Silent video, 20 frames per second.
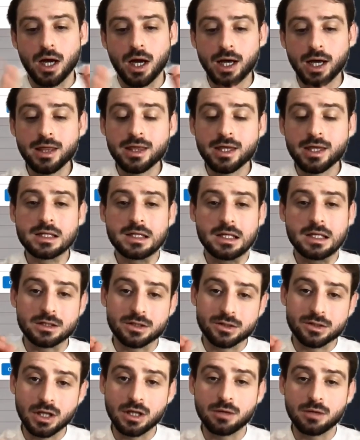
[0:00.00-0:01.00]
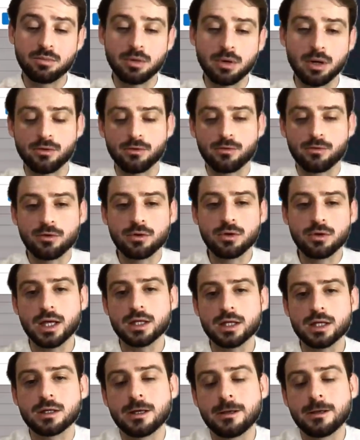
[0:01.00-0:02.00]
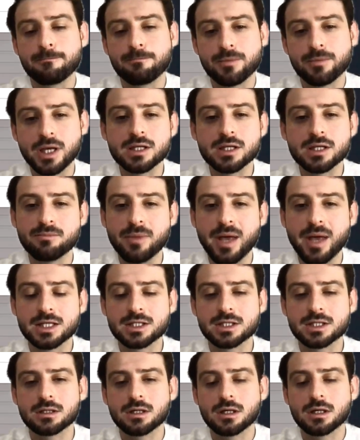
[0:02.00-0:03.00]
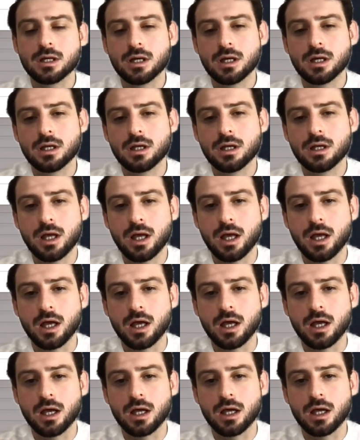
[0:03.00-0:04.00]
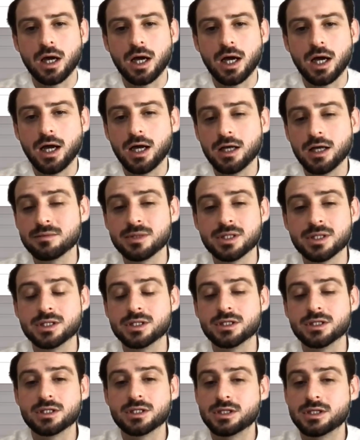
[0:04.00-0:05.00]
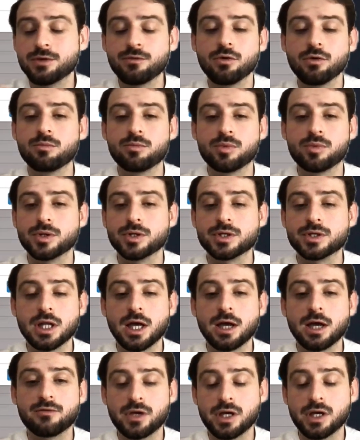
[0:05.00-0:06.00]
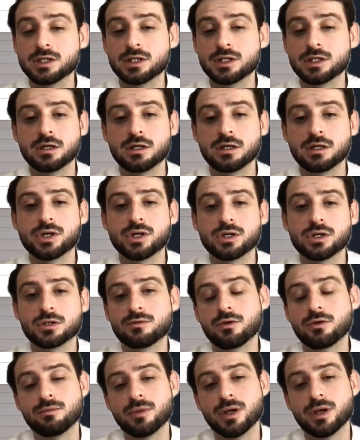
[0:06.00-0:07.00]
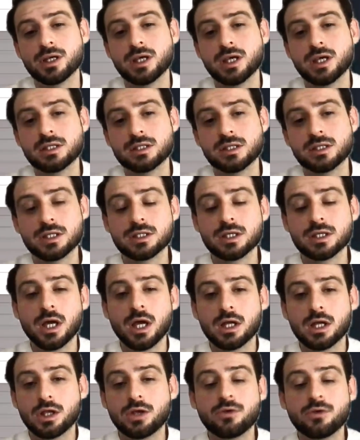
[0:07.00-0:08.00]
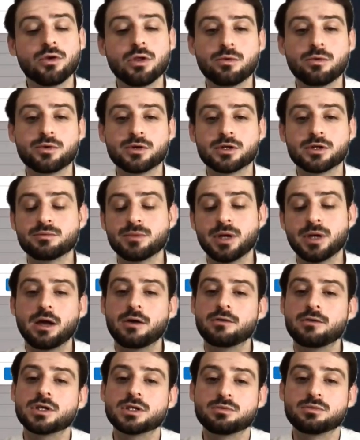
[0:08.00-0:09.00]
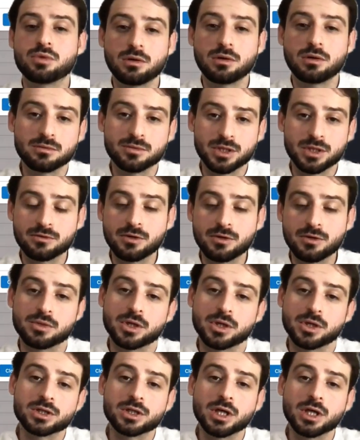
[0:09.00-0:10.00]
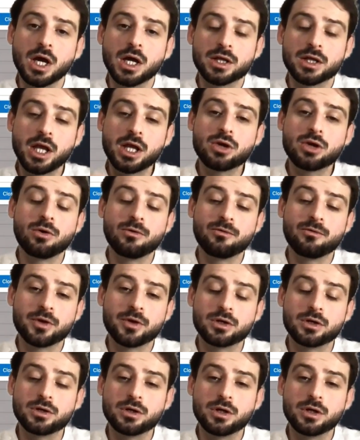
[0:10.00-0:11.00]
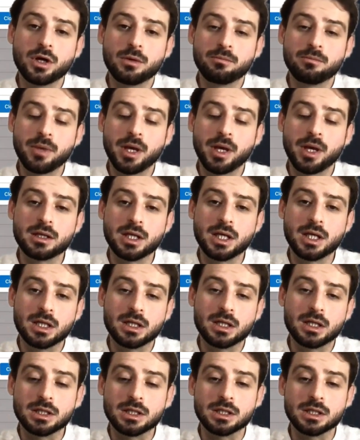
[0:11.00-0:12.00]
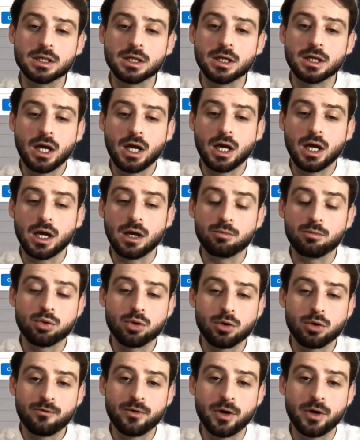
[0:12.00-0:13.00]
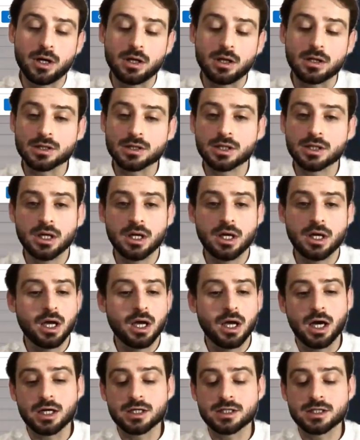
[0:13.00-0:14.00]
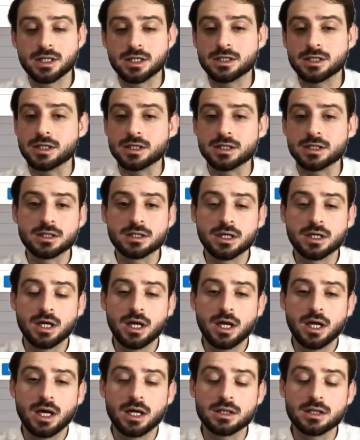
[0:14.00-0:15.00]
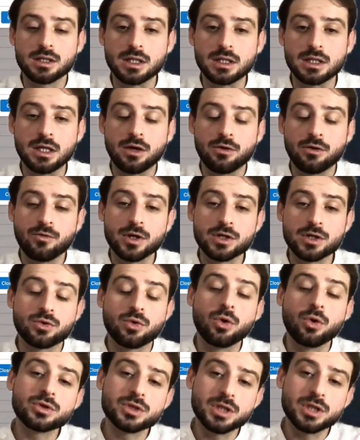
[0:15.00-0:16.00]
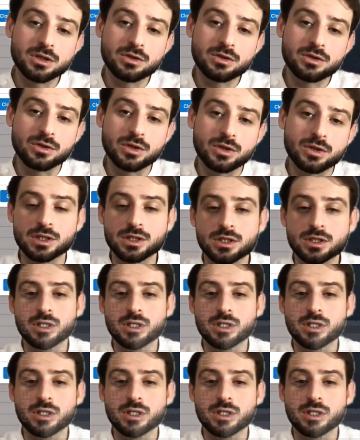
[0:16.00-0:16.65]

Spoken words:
I think that's really powerful, and that makes admins, developers' life easier, because for many cases, developers may have these problems as well because they configure mainly the profiles, accesses, and then what goes into this